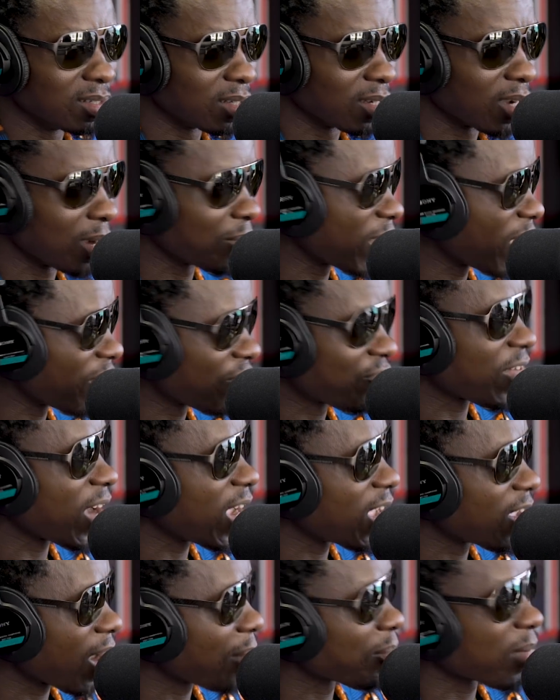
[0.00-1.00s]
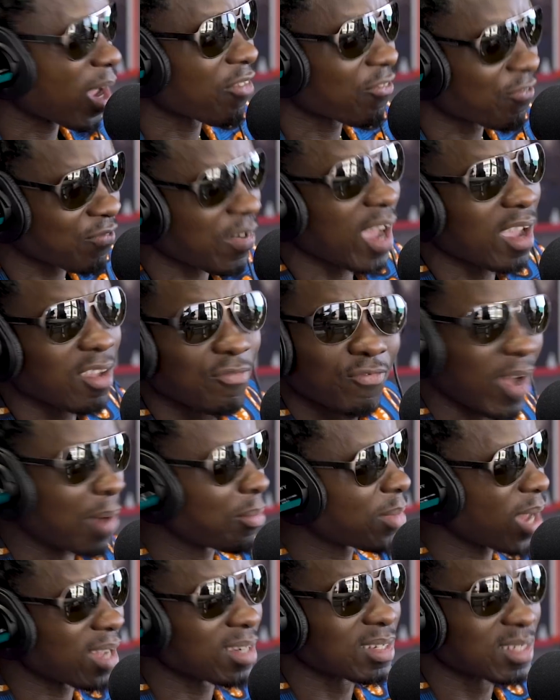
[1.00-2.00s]
You know, I'm not yeah, fighting. I'm not no fighting. Yeah.
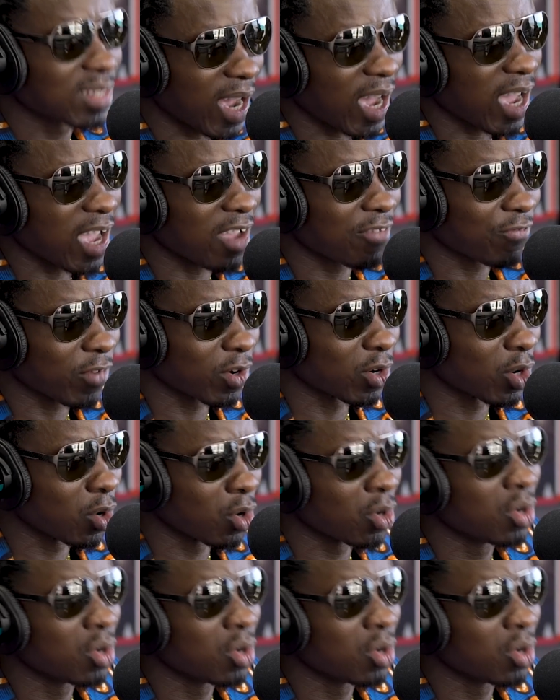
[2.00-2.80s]
I'm not dying for no